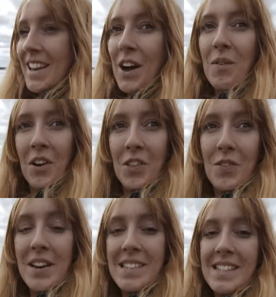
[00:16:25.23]
Now, one of the
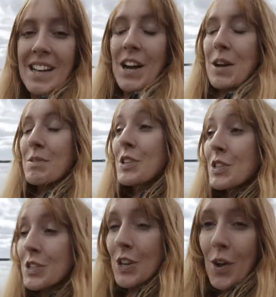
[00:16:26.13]
reasons I am
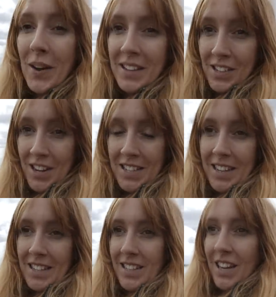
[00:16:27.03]
so
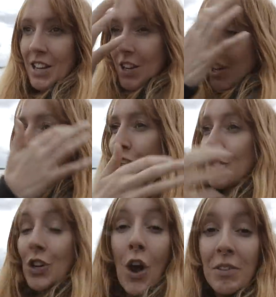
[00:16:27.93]
excited
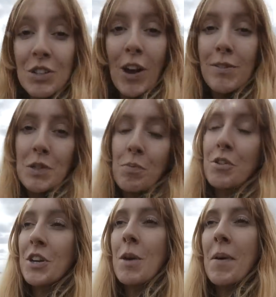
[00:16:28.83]
to not only drive up to
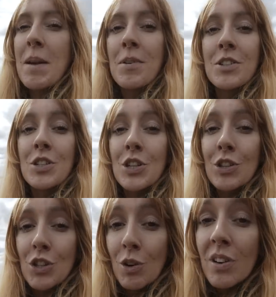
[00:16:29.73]
Prudhoe Bay, but to do
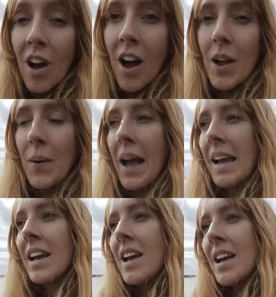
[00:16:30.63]
the Dalton
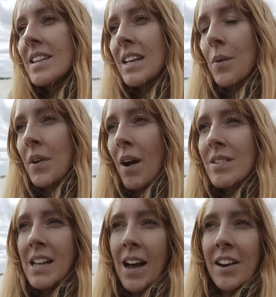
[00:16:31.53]
Highway, is that when I
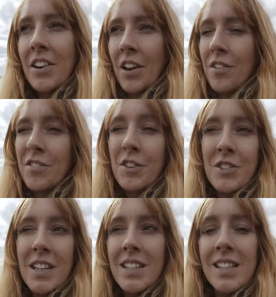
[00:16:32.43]
was, like, I don't know,
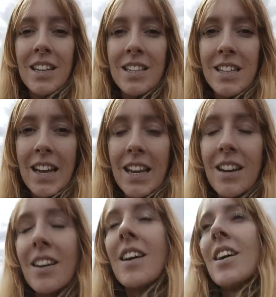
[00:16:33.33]
15, 16,